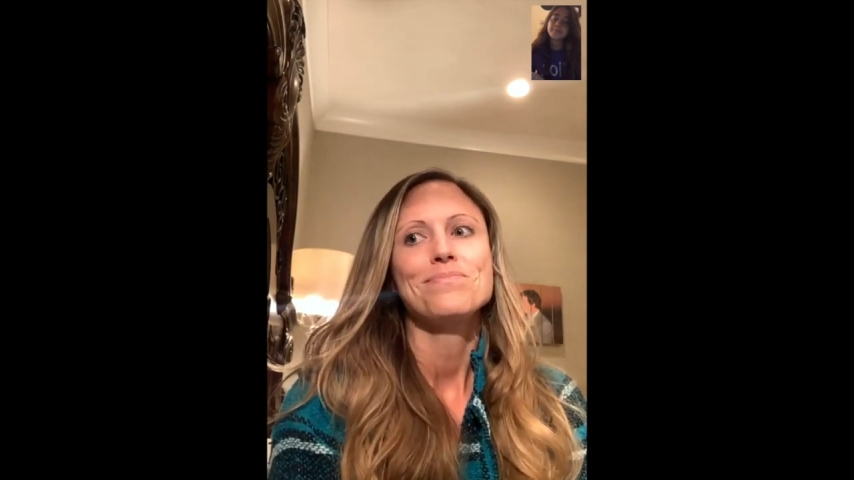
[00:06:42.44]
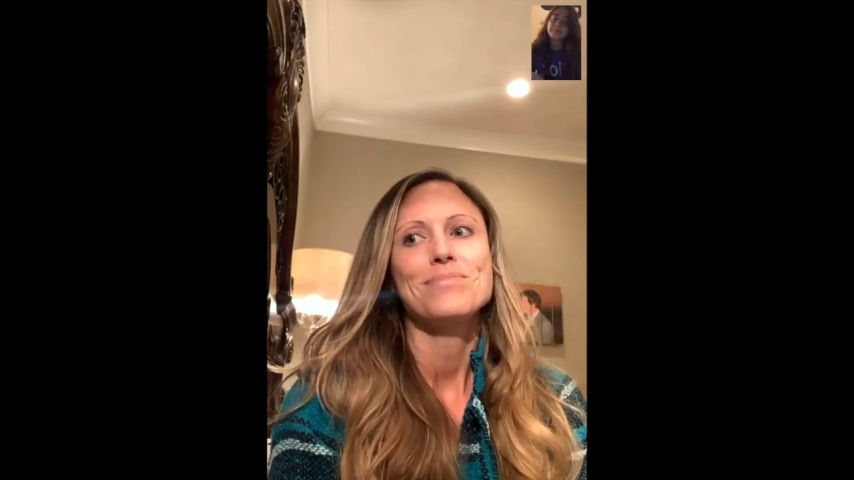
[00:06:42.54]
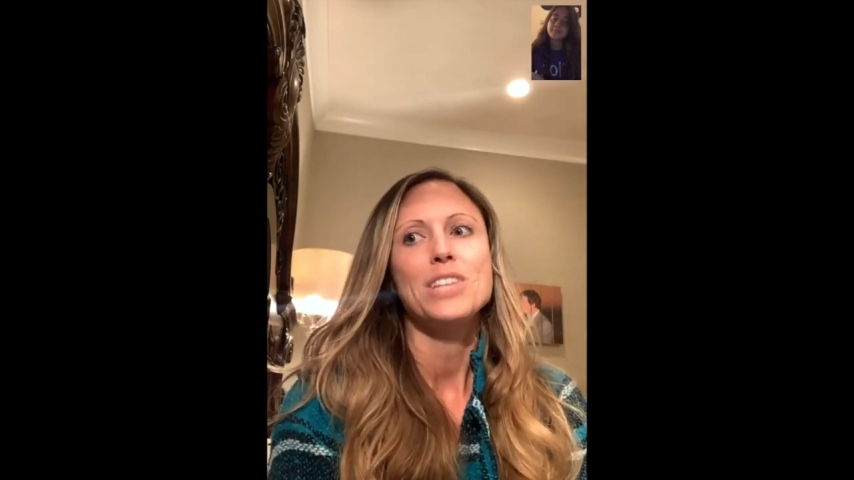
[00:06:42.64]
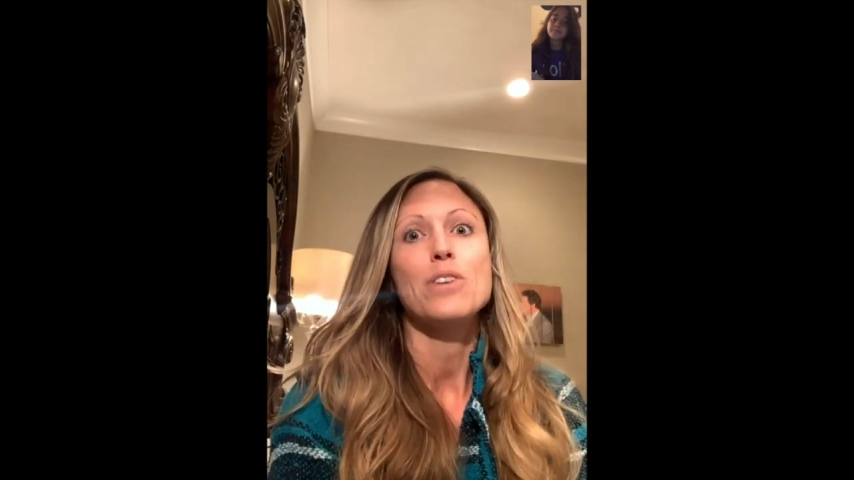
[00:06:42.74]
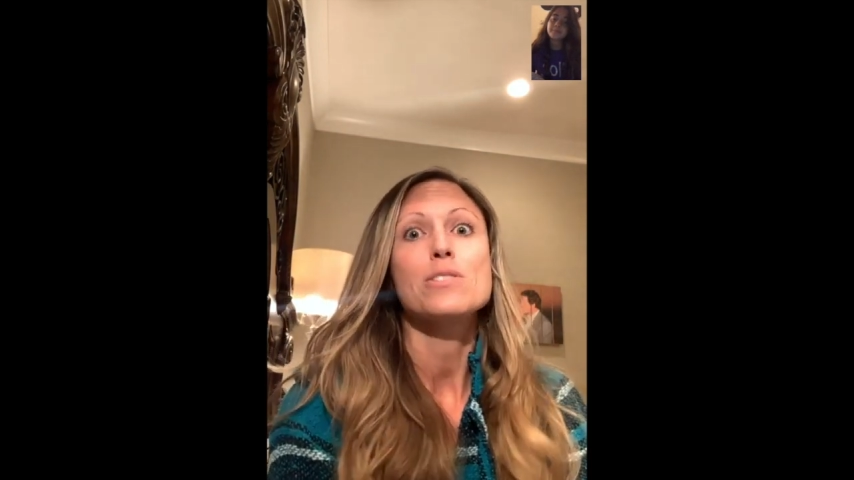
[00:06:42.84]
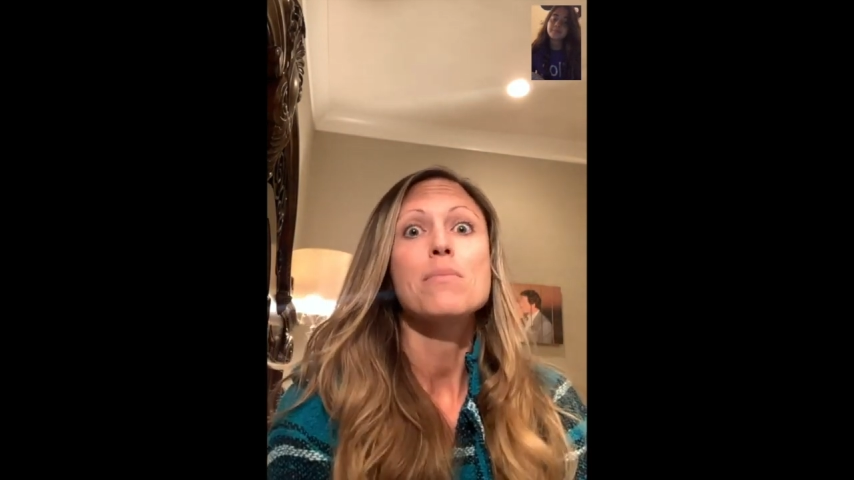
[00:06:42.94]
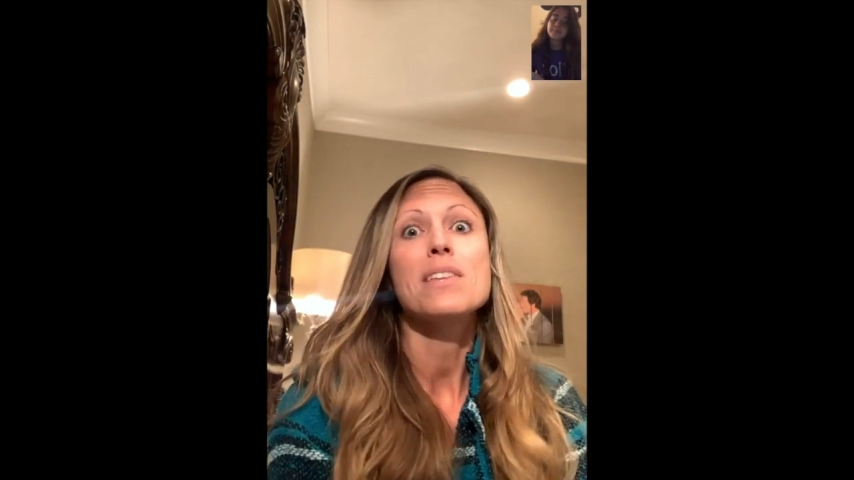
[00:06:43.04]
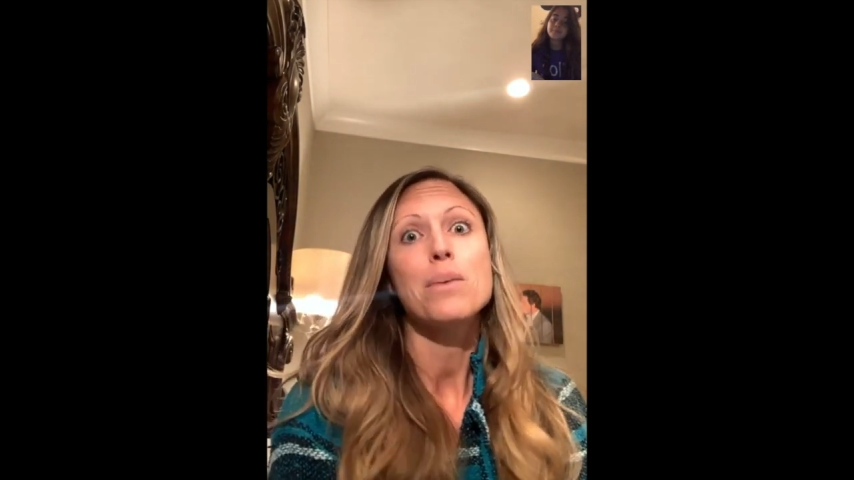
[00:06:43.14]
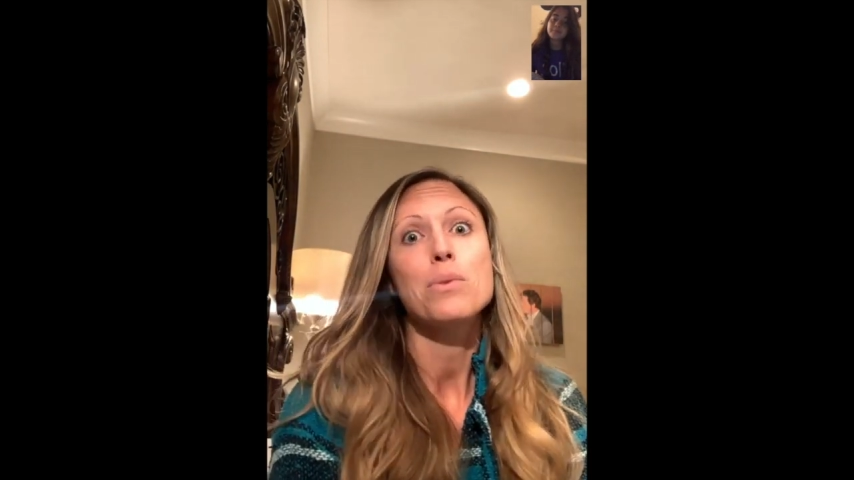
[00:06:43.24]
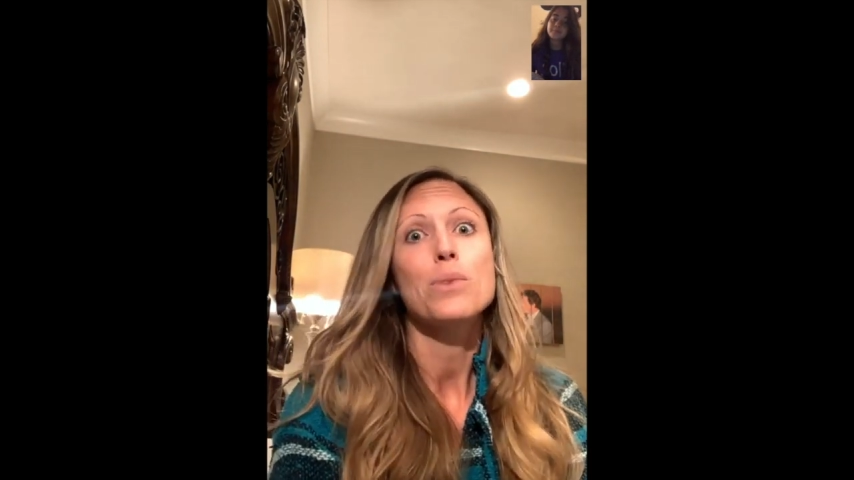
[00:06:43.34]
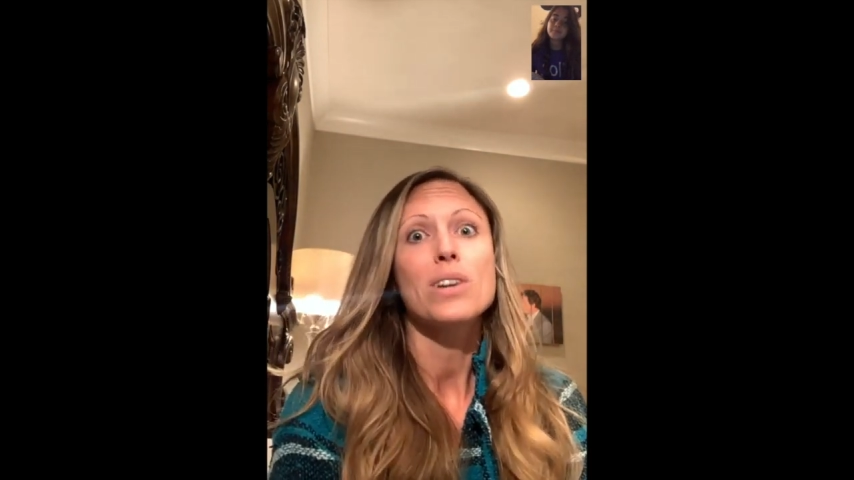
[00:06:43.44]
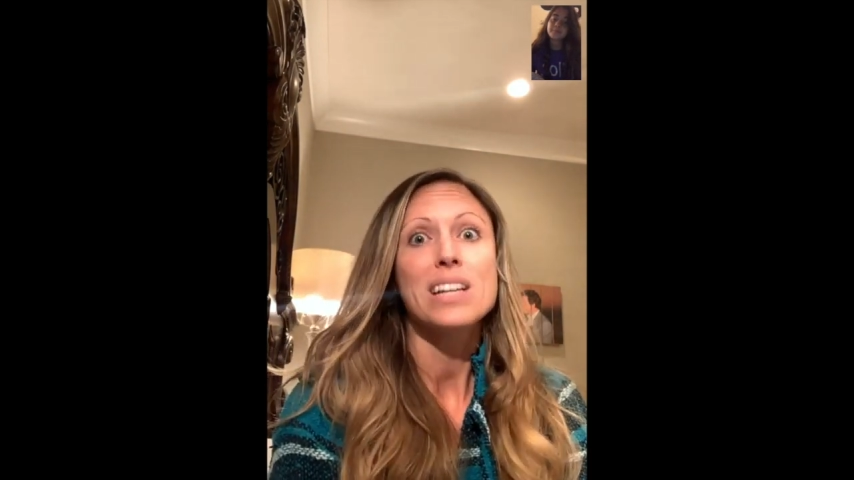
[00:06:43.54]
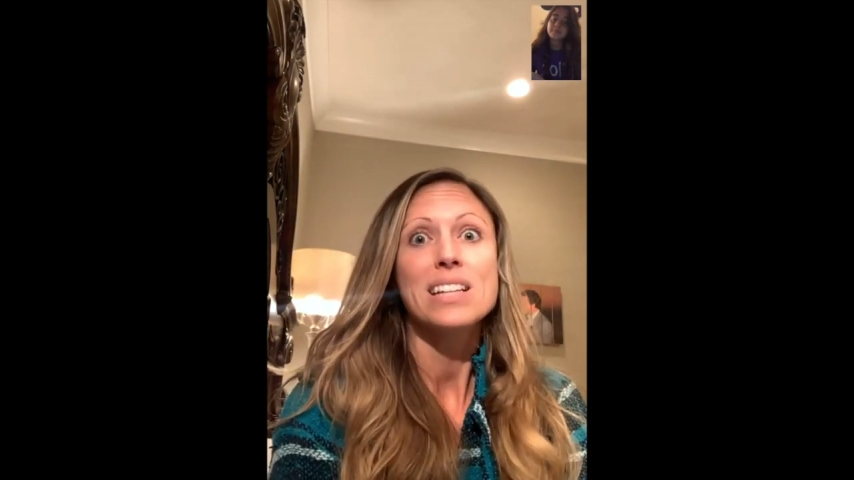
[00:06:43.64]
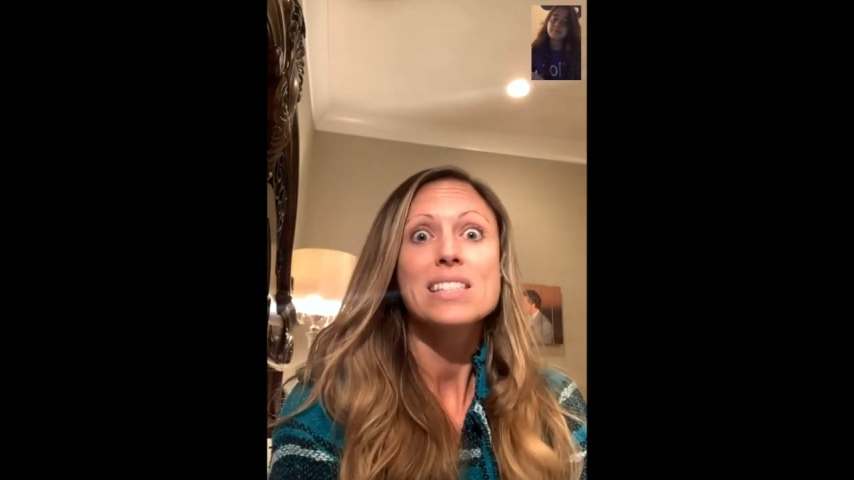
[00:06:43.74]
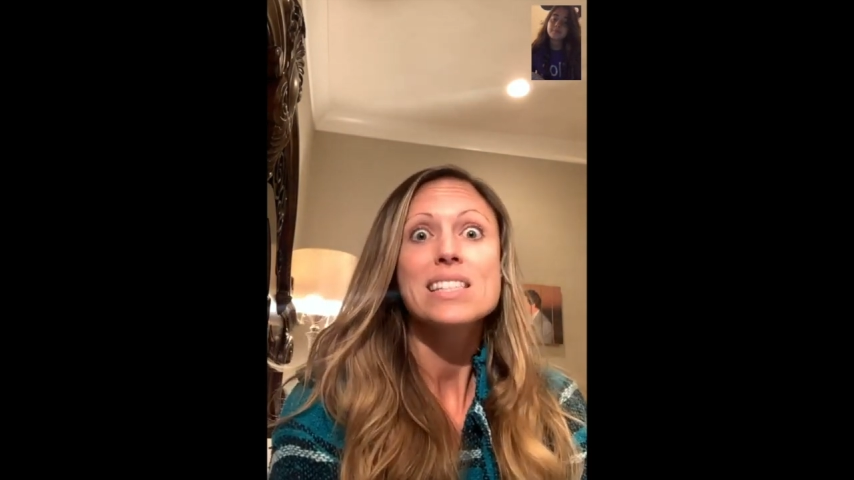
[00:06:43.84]
You know, something that would work
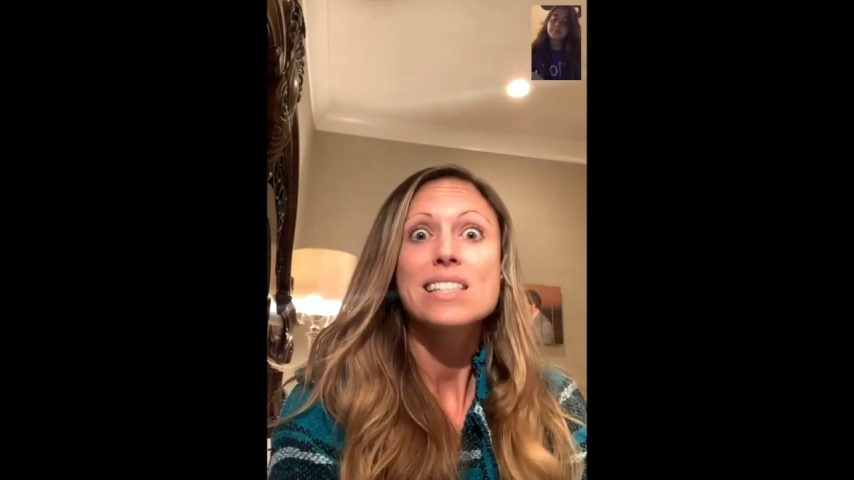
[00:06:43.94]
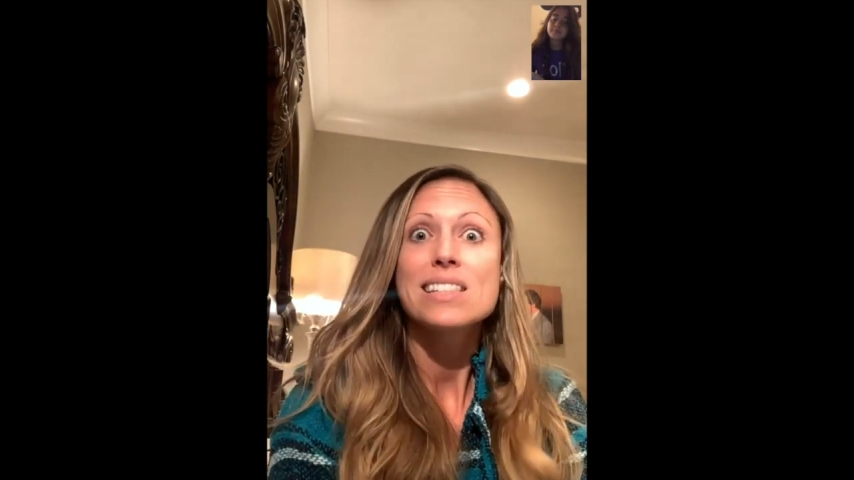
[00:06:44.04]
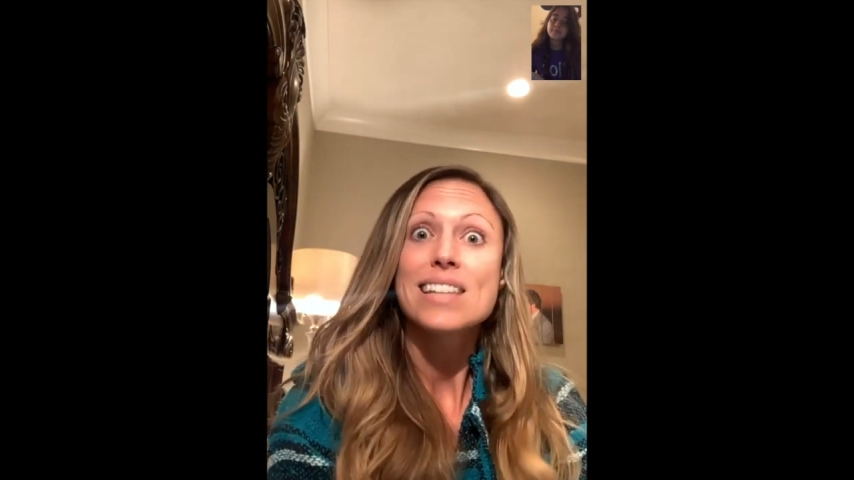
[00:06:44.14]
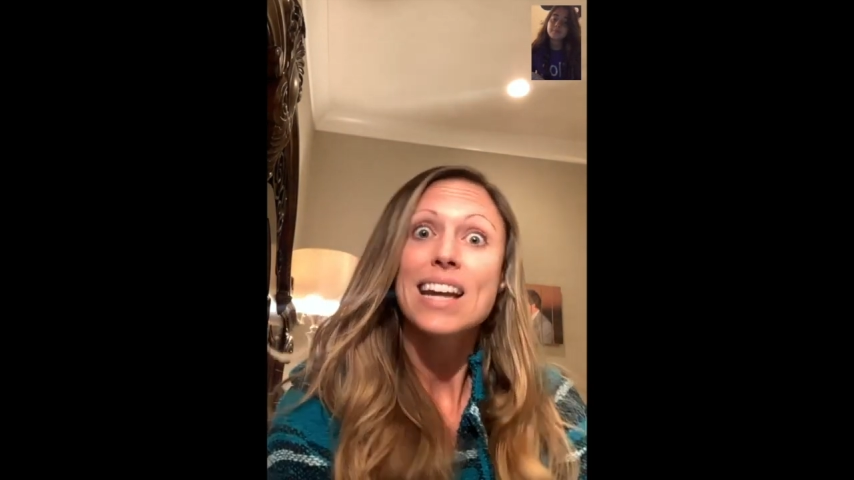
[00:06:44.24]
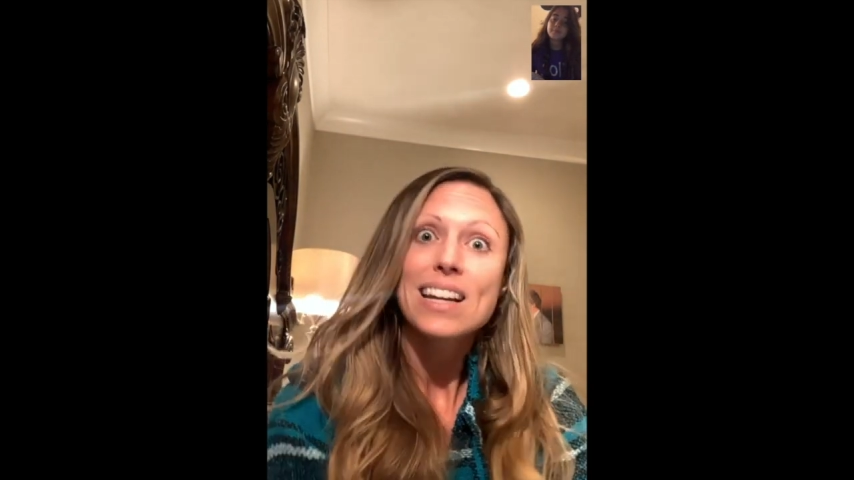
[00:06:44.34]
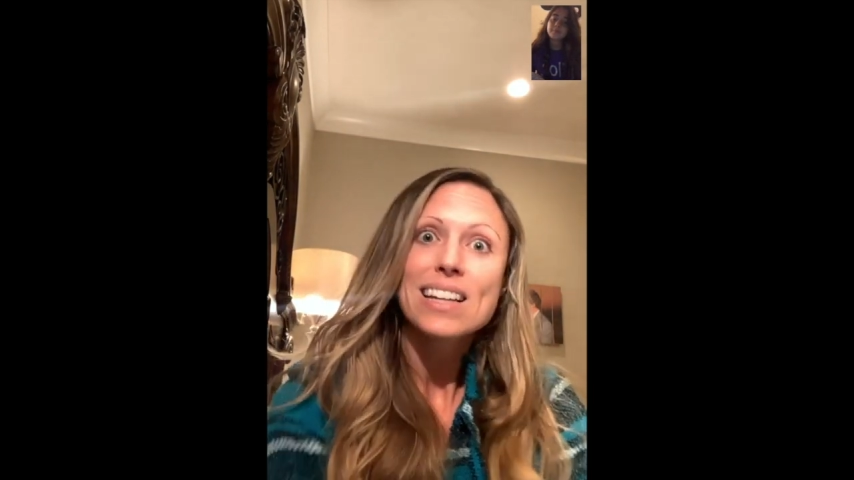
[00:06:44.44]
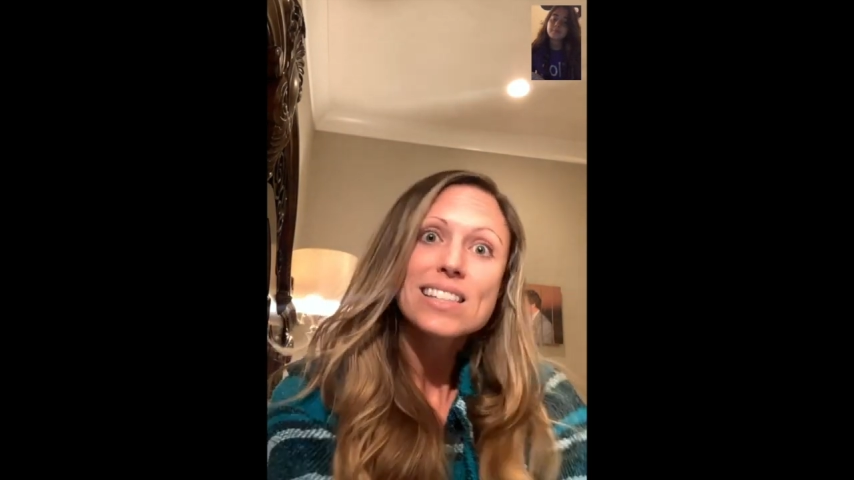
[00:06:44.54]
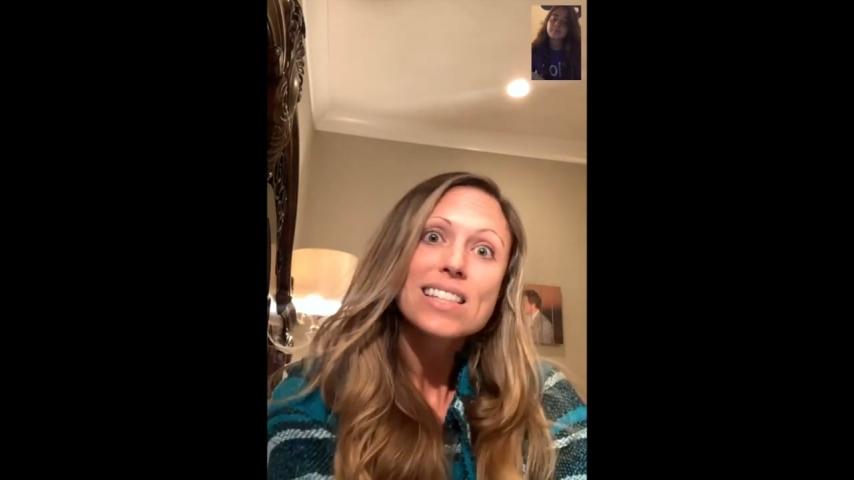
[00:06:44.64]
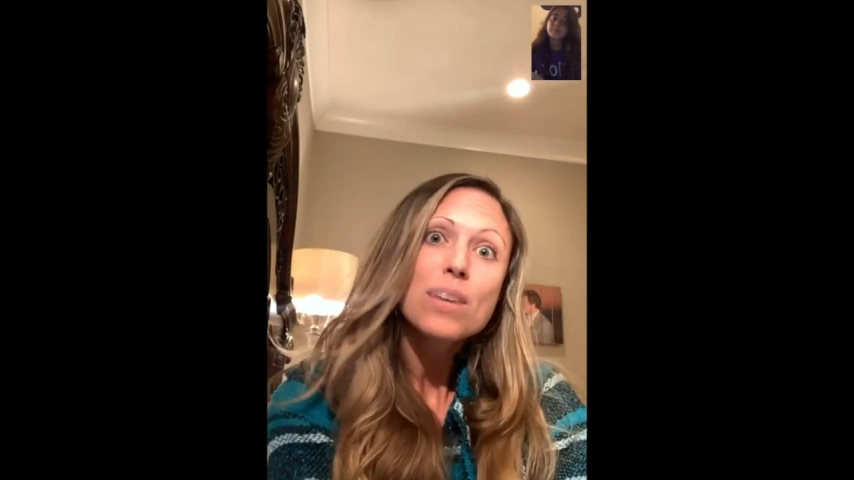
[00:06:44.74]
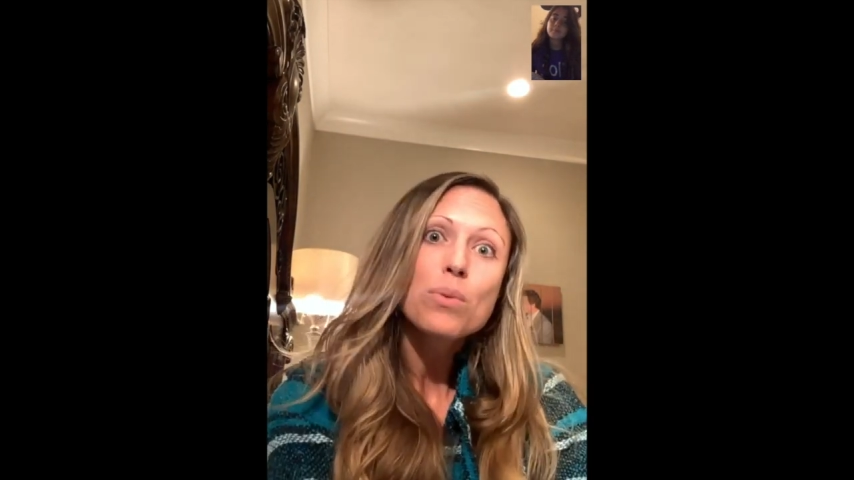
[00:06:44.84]
instantaneously